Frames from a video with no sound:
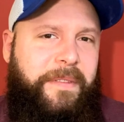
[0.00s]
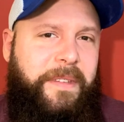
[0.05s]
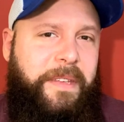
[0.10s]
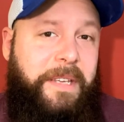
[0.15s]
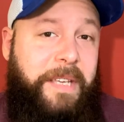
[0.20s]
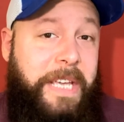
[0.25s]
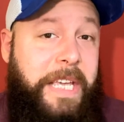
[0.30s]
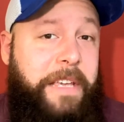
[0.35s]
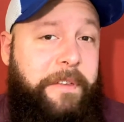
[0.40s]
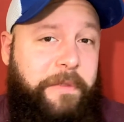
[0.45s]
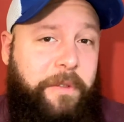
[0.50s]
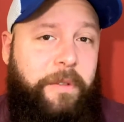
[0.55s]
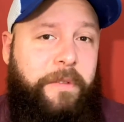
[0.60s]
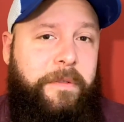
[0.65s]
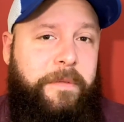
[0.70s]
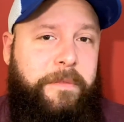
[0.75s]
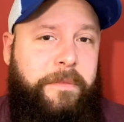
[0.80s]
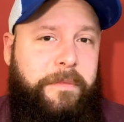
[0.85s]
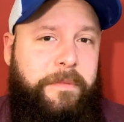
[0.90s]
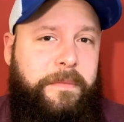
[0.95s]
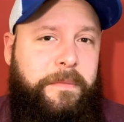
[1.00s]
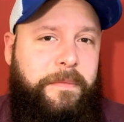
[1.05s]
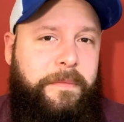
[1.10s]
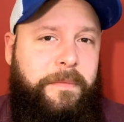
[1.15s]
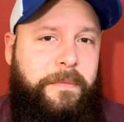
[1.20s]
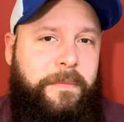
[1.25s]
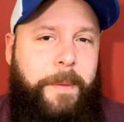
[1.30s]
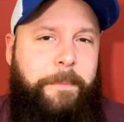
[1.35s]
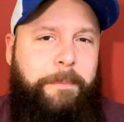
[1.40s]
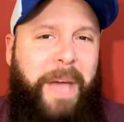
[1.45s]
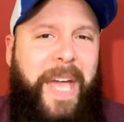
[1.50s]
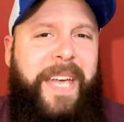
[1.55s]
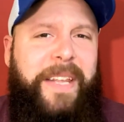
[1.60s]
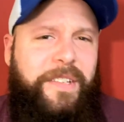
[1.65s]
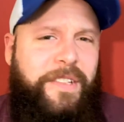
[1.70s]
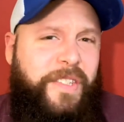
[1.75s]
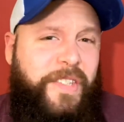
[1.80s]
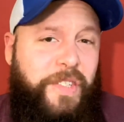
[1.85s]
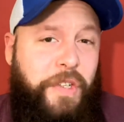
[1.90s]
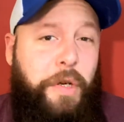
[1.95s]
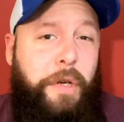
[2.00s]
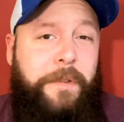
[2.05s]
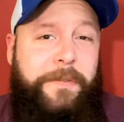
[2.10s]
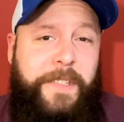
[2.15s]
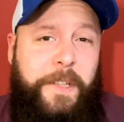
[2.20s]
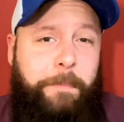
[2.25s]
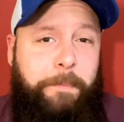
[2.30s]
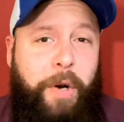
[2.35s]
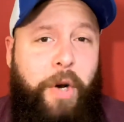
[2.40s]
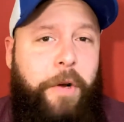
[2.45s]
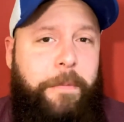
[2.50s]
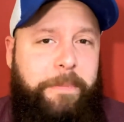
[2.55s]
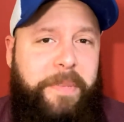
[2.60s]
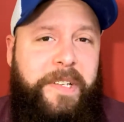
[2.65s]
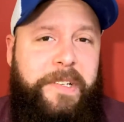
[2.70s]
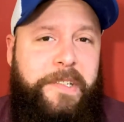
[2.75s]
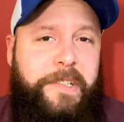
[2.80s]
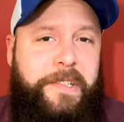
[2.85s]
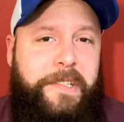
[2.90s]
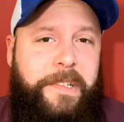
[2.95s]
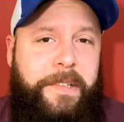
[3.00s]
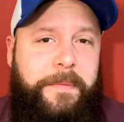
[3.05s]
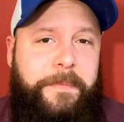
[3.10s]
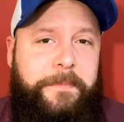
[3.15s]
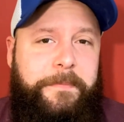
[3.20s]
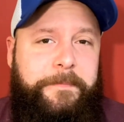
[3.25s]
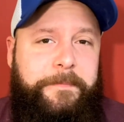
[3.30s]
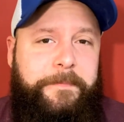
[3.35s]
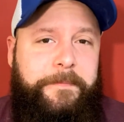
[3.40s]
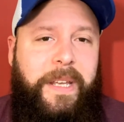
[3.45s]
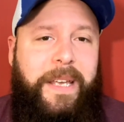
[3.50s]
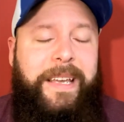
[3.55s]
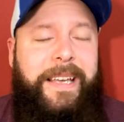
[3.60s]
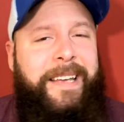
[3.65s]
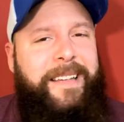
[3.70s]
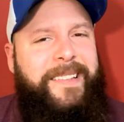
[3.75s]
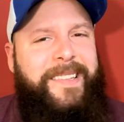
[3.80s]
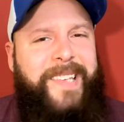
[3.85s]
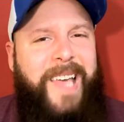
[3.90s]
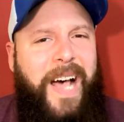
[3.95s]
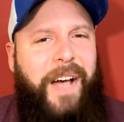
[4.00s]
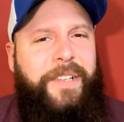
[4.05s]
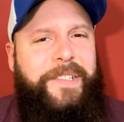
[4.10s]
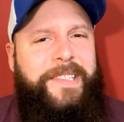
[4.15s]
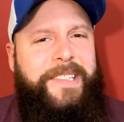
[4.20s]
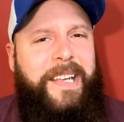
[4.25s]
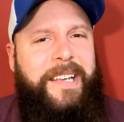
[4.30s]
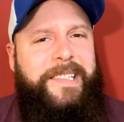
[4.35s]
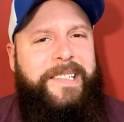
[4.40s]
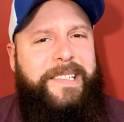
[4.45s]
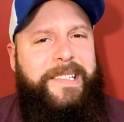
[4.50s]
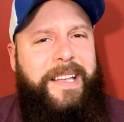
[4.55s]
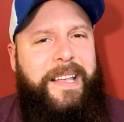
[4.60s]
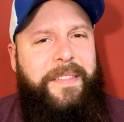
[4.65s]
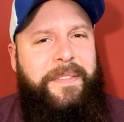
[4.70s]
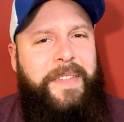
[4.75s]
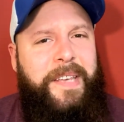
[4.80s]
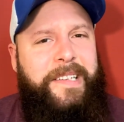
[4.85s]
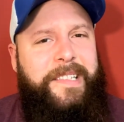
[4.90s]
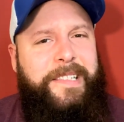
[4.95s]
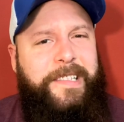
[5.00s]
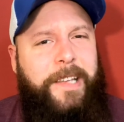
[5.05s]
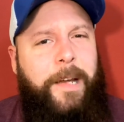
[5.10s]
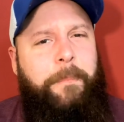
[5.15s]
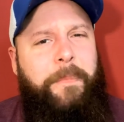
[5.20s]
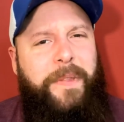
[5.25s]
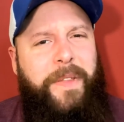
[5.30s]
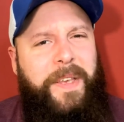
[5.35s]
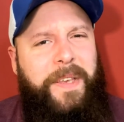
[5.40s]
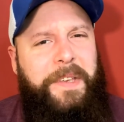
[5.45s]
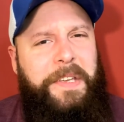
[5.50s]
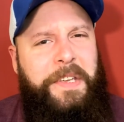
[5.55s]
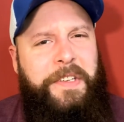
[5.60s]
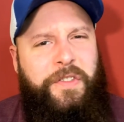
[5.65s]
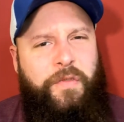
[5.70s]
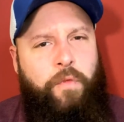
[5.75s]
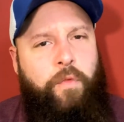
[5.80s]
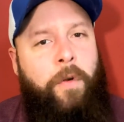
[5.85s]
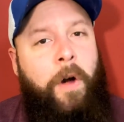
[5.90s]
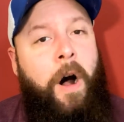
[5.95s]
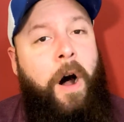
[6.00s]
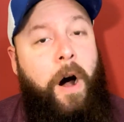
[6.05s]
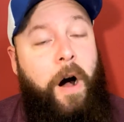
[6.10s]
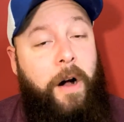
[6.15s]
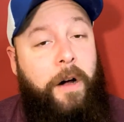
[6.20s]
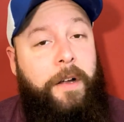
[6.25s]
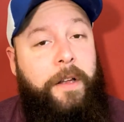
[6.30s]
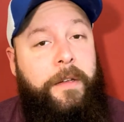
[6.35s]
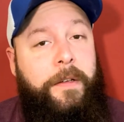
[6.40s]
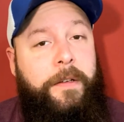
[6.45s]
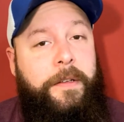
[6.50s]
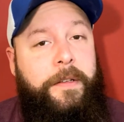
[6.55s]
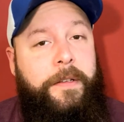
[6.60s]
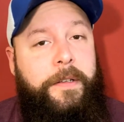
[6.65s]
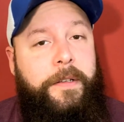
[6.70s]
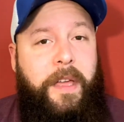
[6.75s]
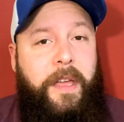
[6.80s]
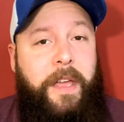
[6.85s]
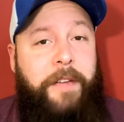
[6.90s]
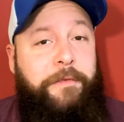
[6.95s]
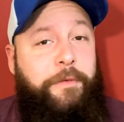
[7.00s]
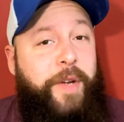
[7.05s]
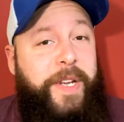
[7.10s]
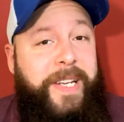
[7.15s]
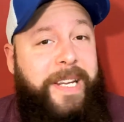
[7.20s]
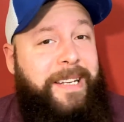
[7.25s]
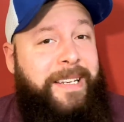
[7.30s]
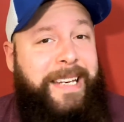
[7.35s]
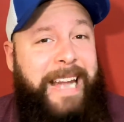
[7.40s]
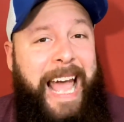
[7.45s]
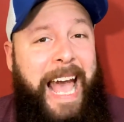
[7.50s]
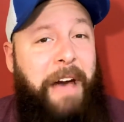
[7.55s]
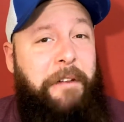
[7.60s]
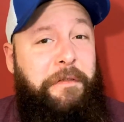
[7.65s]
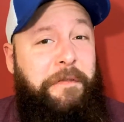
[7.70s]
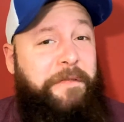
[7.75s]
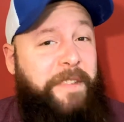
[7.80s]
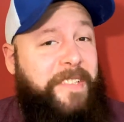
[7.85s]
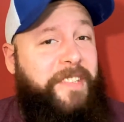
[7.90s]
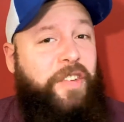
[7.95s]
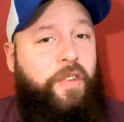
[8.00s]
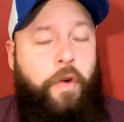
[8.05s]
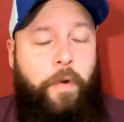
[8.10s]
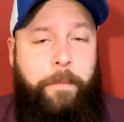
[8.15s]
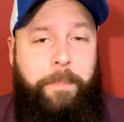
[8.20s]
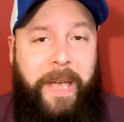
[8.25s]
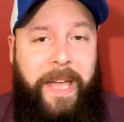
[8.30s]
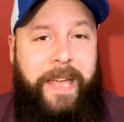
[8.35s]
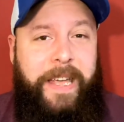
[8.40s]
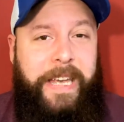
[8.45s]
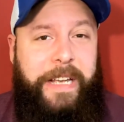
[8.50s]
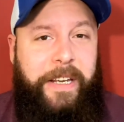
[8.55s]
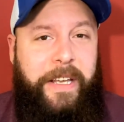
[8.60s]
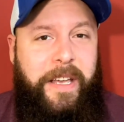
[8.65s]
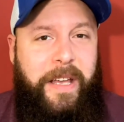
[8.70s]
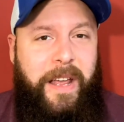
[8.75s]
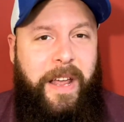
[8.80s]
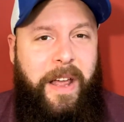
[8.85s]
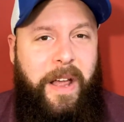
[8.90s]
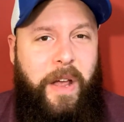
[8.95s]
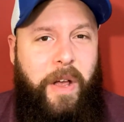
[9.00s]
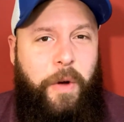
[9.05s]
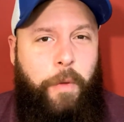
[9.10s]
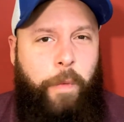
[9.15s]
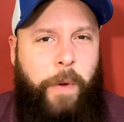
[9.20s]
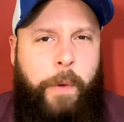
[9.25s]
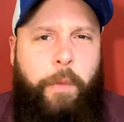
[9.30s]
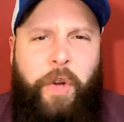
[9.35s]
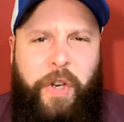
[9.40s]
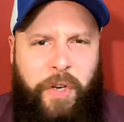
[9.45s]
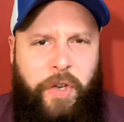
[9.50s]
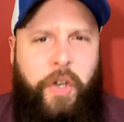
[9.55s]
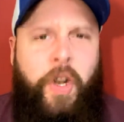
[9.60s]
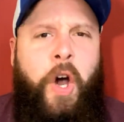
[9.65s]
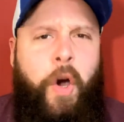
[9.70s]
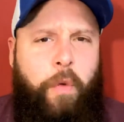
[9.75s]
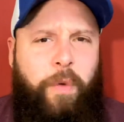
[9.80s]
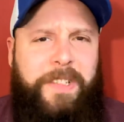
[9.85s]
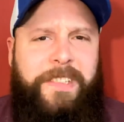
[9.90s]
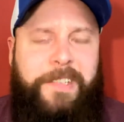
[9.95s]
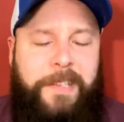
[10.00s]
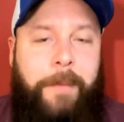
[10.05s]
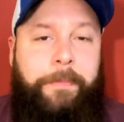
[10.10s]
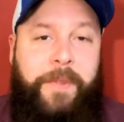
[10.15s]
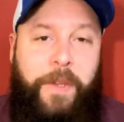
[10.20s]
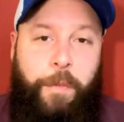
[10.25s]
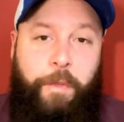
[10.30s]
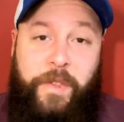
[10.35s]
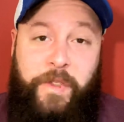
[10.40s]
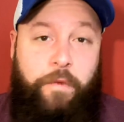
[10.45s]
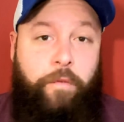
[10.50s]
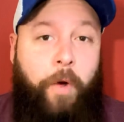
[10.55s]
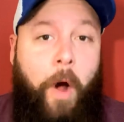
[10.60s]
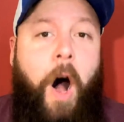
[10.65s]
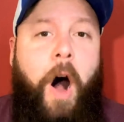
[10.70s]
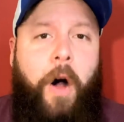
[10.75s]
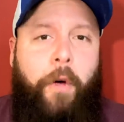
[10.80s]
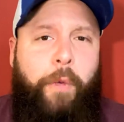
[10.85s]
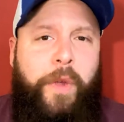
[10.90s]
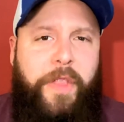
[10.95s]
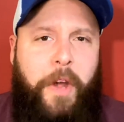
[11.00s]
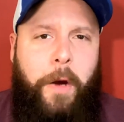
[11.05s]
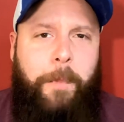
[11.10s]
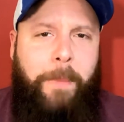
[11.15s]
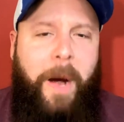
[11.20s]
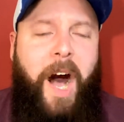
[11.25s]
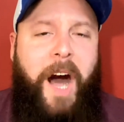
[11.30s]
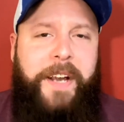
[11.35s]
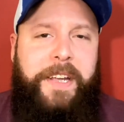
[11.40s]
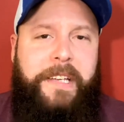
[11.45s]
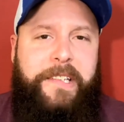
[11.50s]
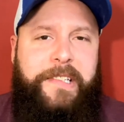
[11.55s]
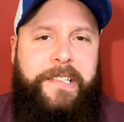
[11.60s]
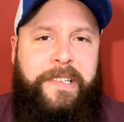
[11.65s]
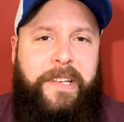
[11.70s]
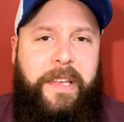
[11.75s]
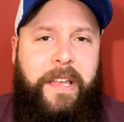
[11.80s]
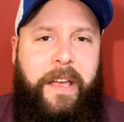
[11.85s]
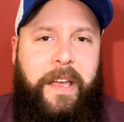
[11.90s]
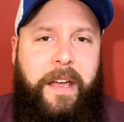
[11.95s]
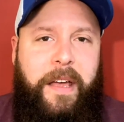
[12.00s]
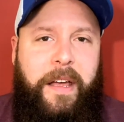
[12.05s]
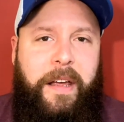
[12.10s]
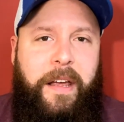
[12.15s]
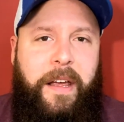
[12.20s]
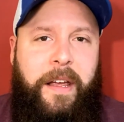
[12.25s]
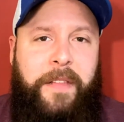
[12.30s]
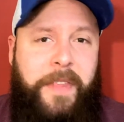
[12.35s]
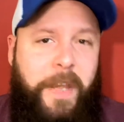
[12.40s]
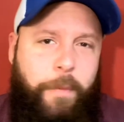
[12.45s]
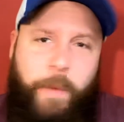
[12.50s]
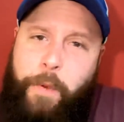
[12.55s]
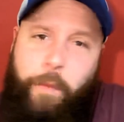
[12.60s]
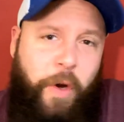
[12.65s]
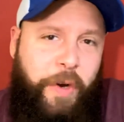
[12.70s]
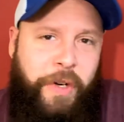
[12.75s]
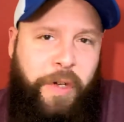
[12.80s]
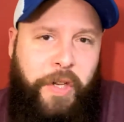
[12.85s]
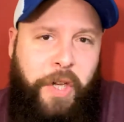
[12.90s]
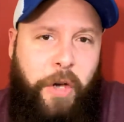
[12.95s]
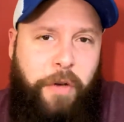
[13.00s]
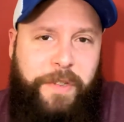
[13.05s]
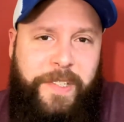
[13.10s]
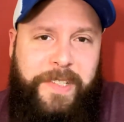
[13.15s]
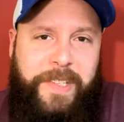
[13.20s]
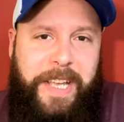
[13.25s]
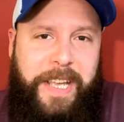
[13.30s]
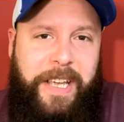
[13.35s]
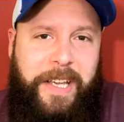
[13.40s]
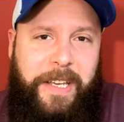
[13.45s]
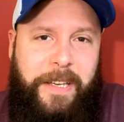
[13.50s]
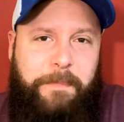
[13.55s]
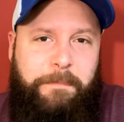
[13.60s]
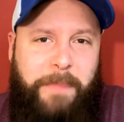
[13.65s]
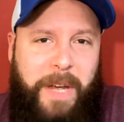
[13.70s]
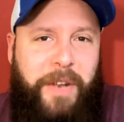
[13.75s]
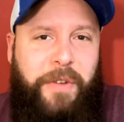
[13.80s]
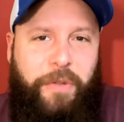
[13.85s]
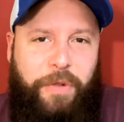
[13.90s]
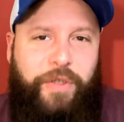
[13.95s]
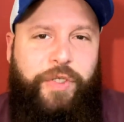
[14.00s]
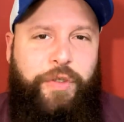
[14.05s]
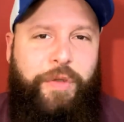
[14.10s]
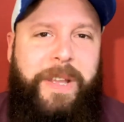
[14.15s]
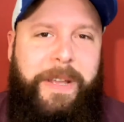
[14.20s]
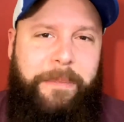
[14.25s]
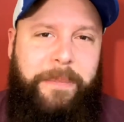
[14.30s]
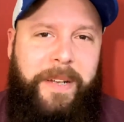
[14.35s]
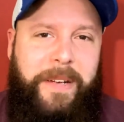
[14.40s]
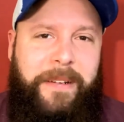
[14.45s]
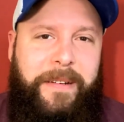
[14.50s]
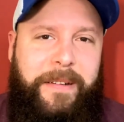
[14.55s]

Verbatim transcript: evil. Pain serves a purpose. It tells us that something is wrong. If we didn't have physical pain, we wouldn't know when something was wrong with our bodies, and then we wouldn't go seek medical treatment.